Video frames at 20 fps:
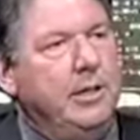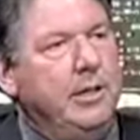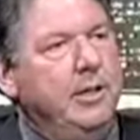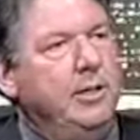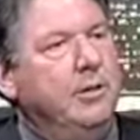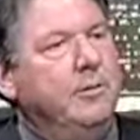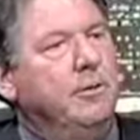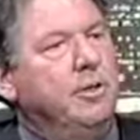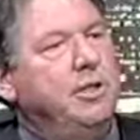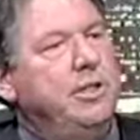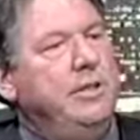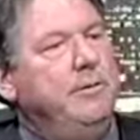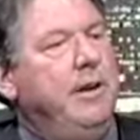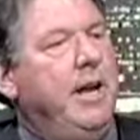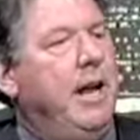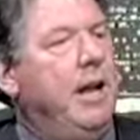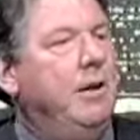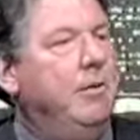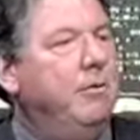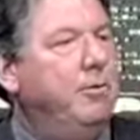The University of
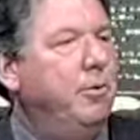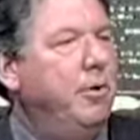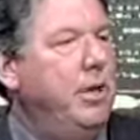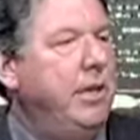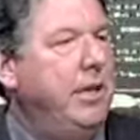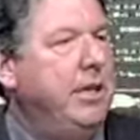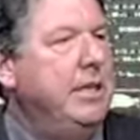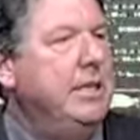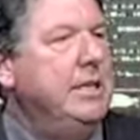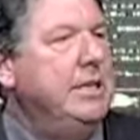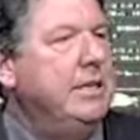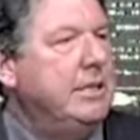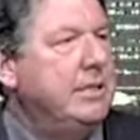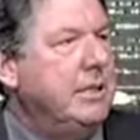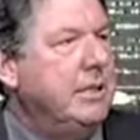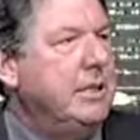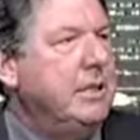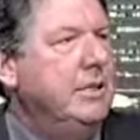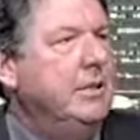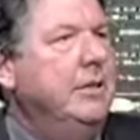California
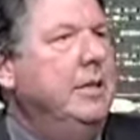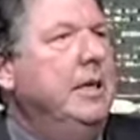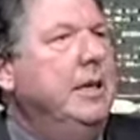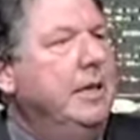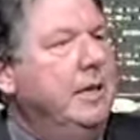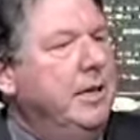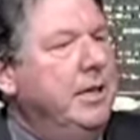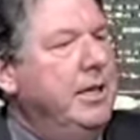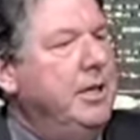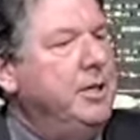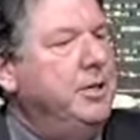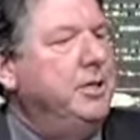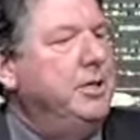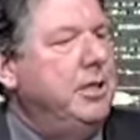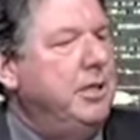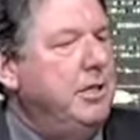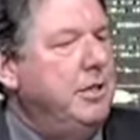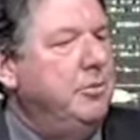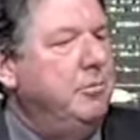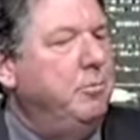has
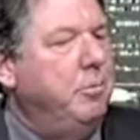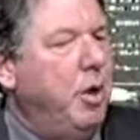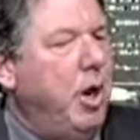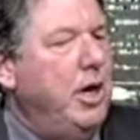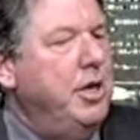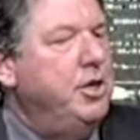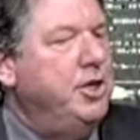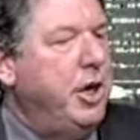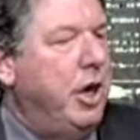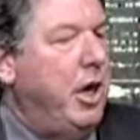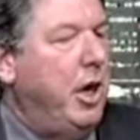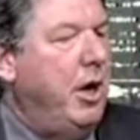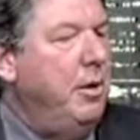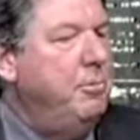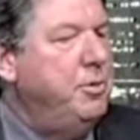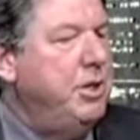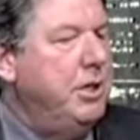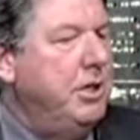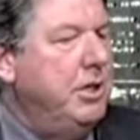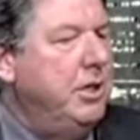brought
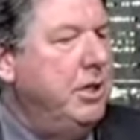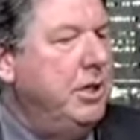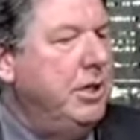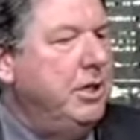jobs and